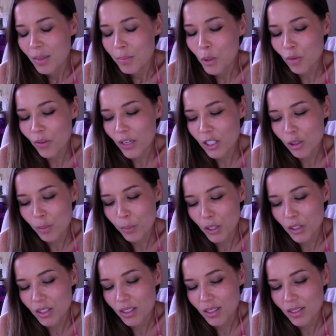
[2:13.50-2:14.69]
motivational
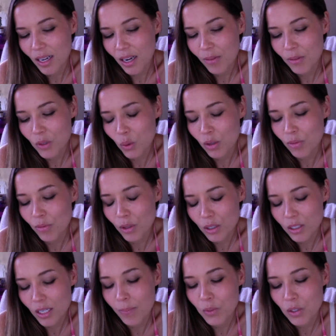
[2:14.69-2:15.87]
person that I've sort of looked
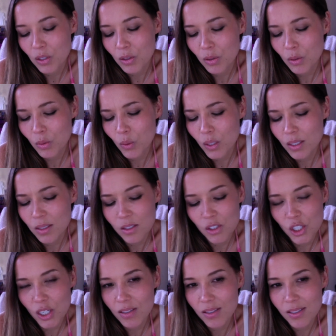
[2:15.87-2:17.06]
up to was
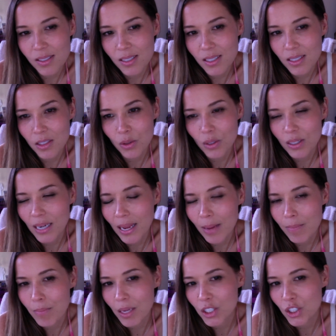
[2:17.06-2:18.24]
just either a name
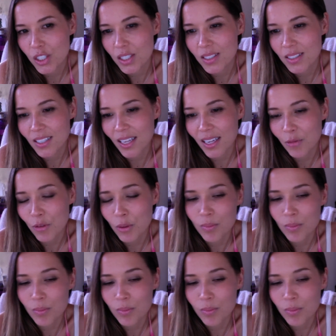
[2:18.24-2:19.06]
mentioned. Like from